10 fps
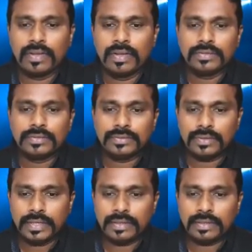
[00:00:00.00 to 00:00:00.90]
So
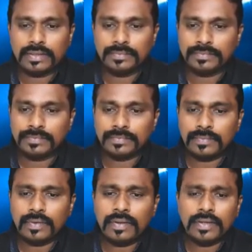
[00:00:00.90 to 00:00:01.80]
here
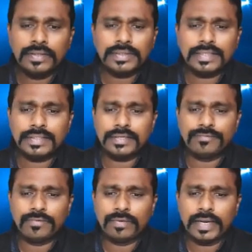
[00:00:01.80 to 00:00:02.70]
it is
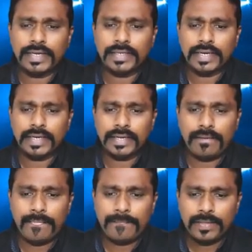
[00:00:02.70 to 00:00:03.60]
asking for client
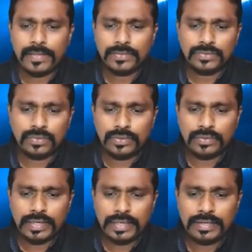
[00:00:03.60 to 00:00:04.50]
ID, so you
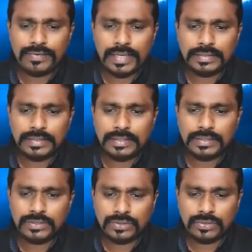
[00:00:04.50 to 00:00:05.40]
can leave it as it is.